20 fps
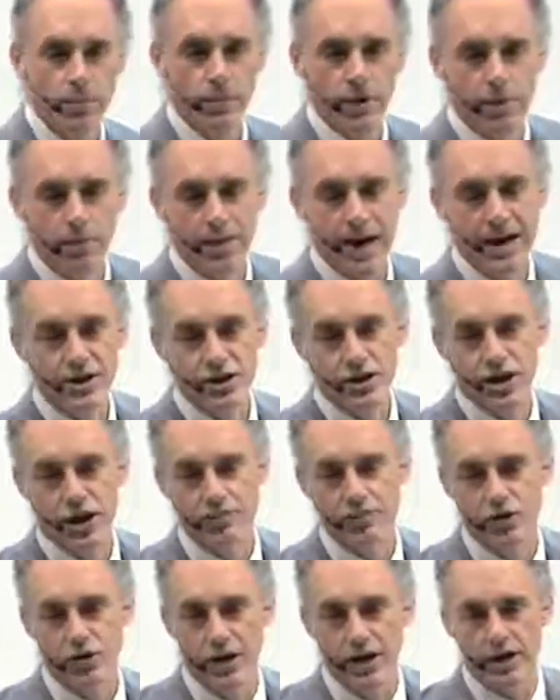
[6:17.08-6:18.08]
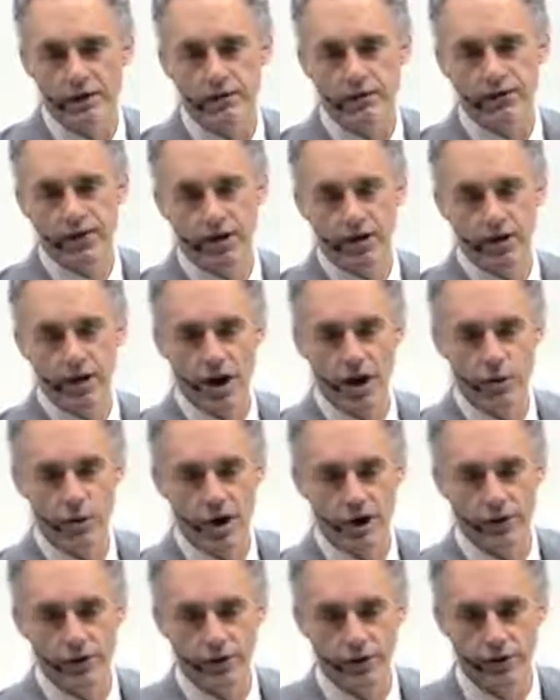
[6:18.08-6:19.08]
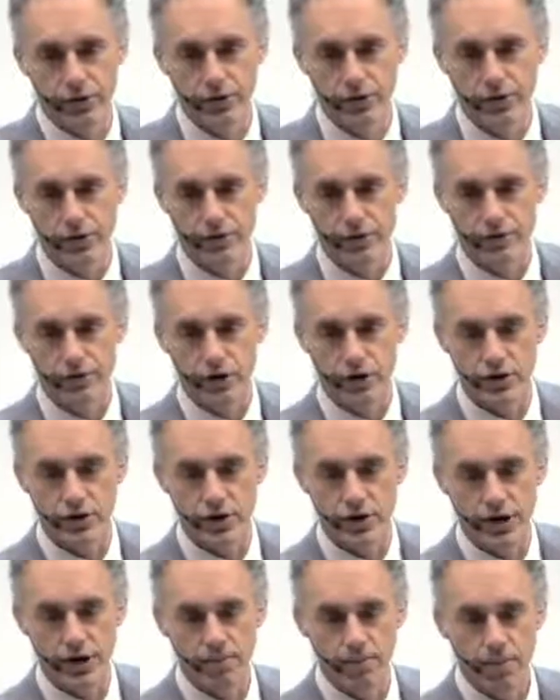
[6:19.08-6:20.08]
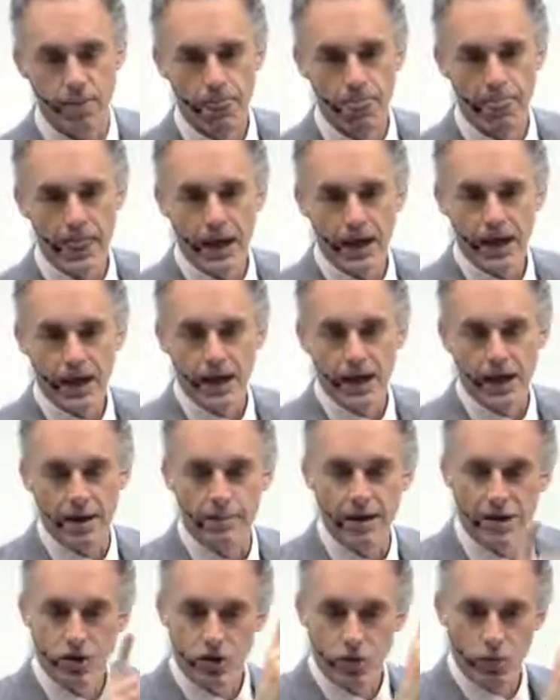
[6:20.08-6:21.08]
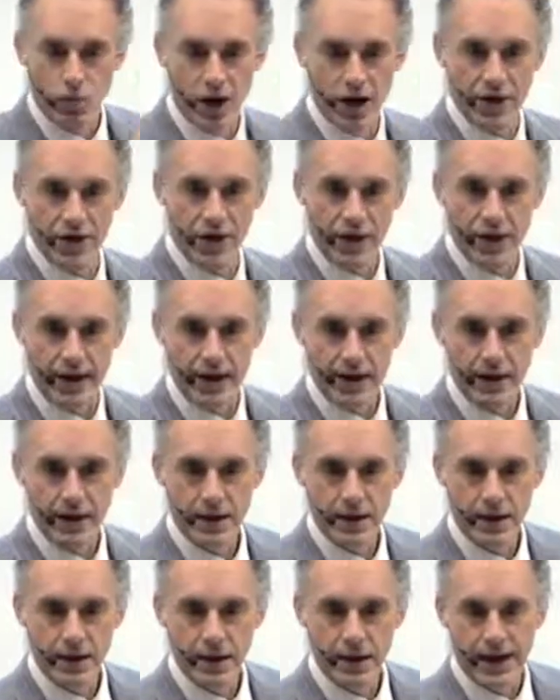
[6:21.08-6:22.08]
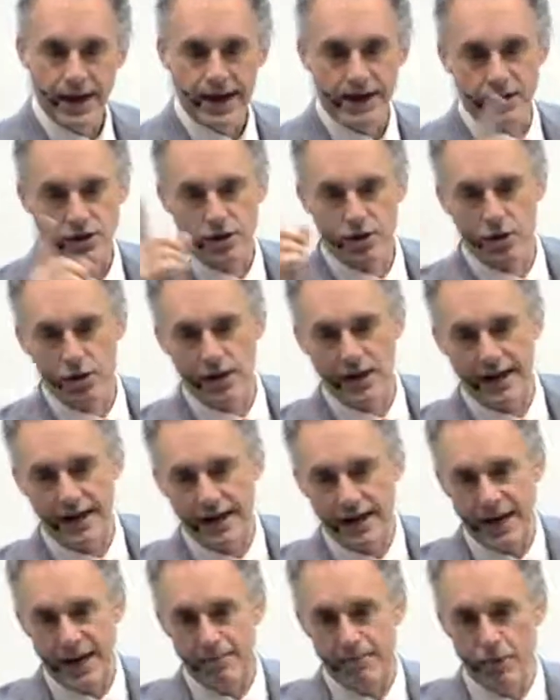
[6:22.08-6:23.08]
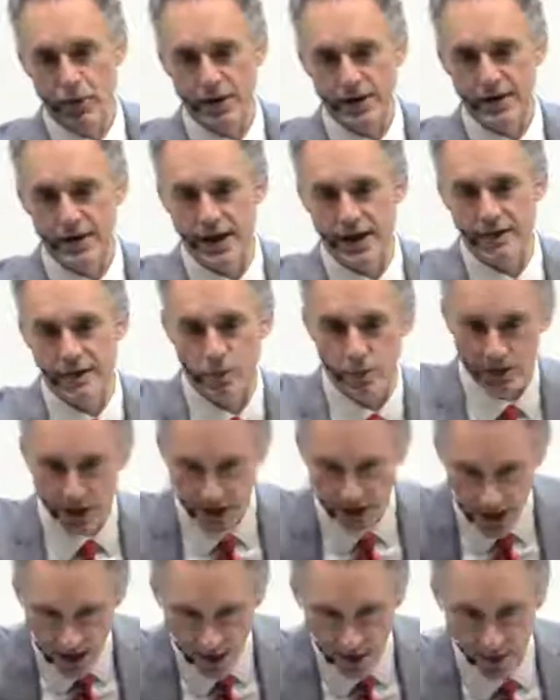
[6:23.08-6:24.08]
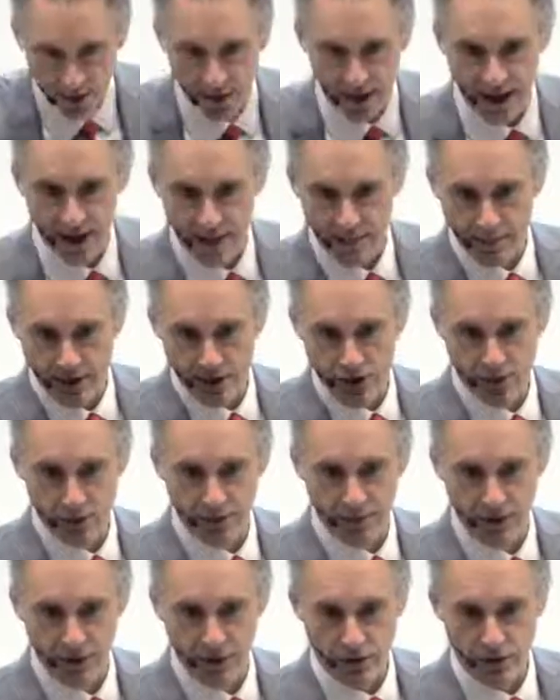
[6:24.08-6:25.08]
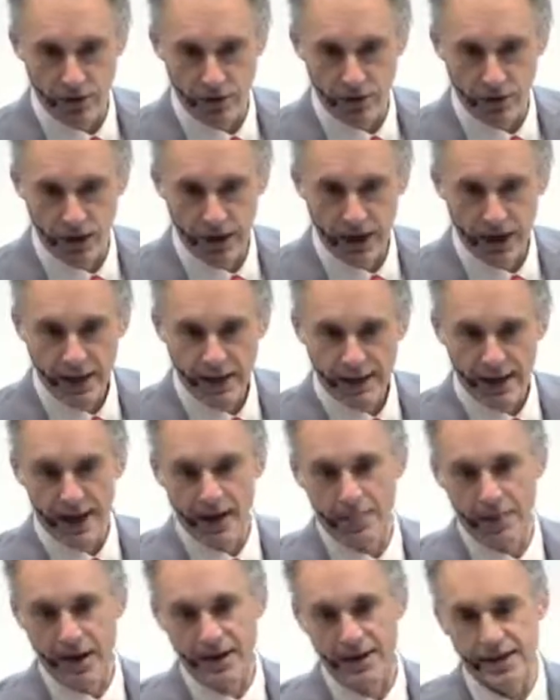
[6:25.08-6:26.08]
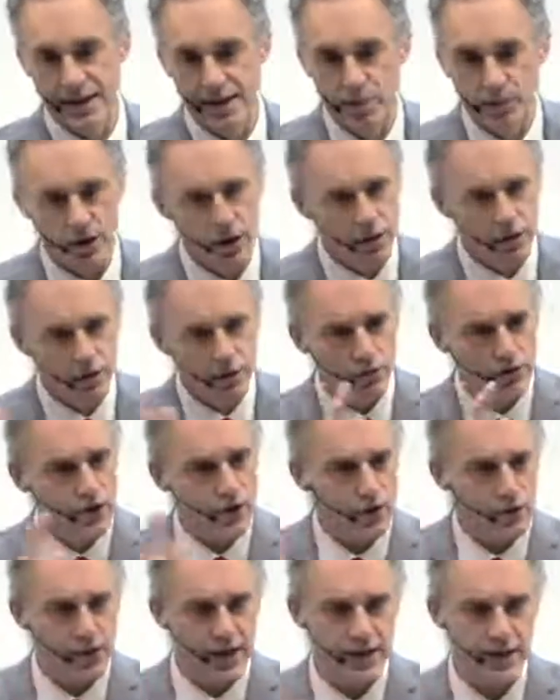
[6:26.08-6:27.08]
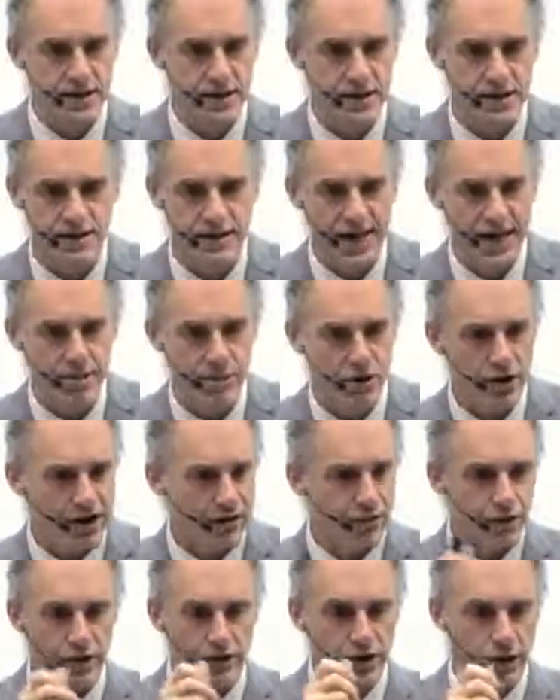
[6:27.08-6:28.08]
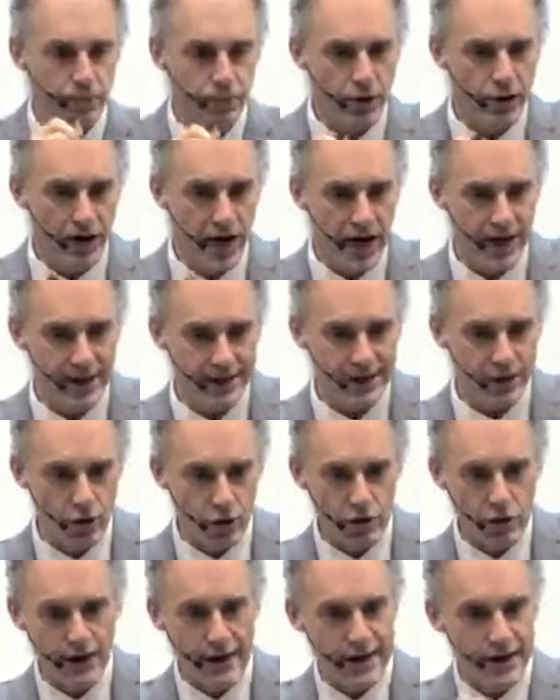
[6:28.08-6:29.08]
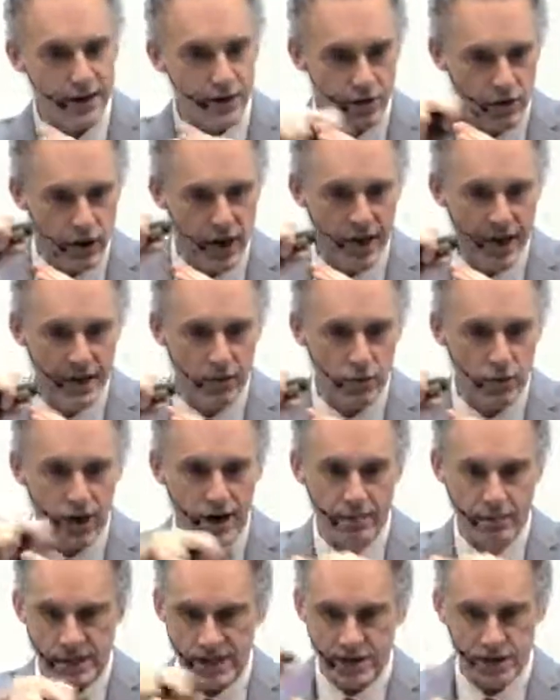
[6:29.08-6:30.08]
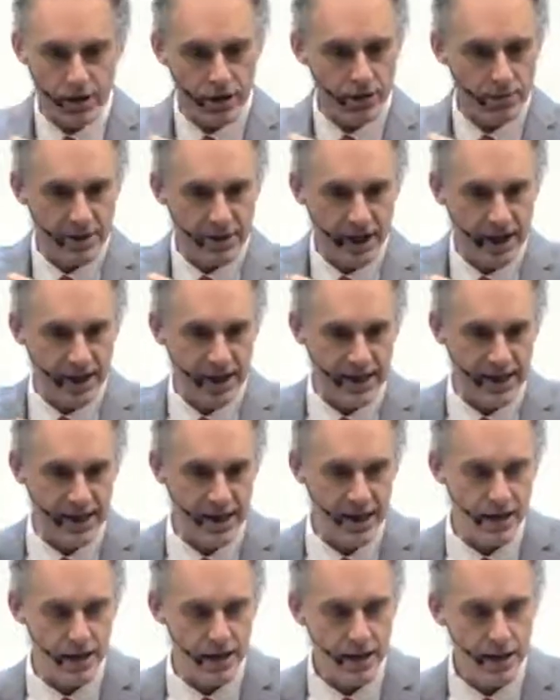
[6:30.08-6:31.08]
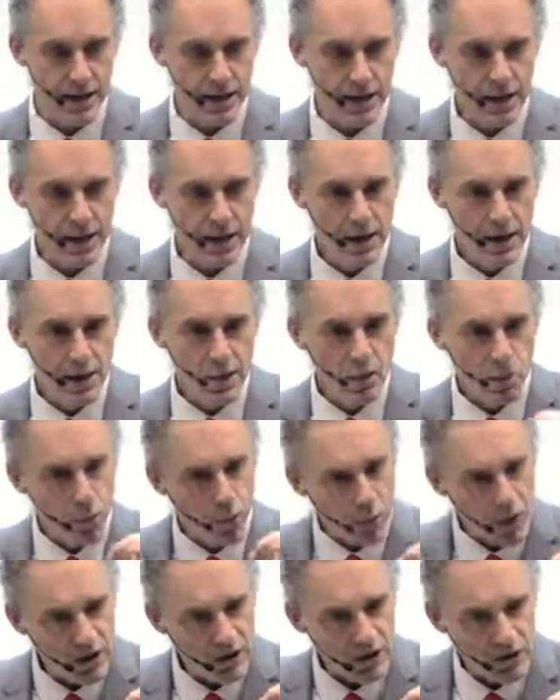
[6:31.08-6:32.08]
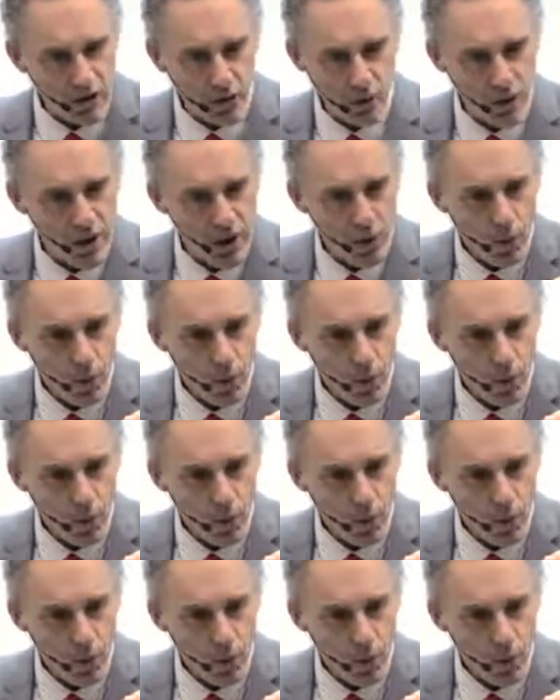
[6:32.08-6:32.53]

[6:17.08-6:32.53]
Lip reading: imagine I'm trying to figure out how well you'll do in university. And I measure one thing, and it's correlated at 0.7 with another thing I measure about you. Then I might say, well, are those two things the same or different? They're pretty highly correlated. You're high in one, it means you're going to be high in the other. Well, so